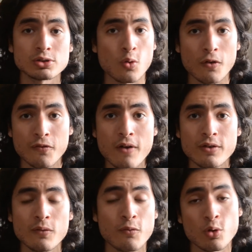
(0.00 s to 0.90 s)
or
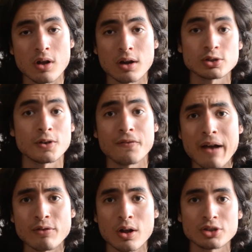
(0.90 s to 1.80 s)
$4 or
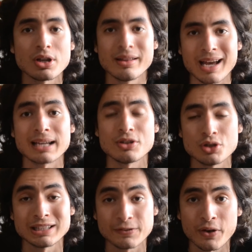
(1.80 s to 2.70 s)
$5, like,
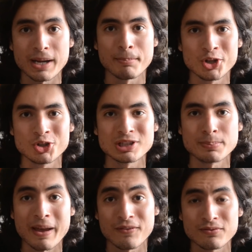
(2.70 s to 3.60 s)
it's free, but you just
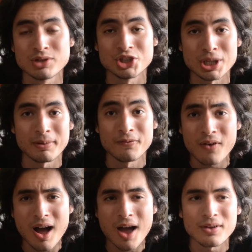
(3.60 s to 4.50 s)
pay the shipping
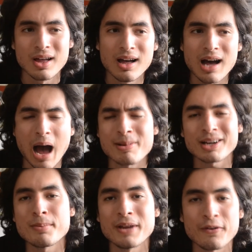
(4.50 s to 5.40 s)
$5, I'm not
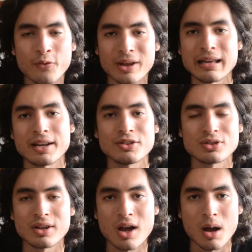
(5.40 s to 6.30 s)
going to be afraid that it
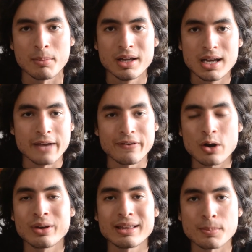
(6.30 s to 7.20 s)
doesn't come. If I
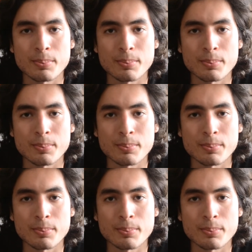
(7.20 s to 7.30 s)
don't get the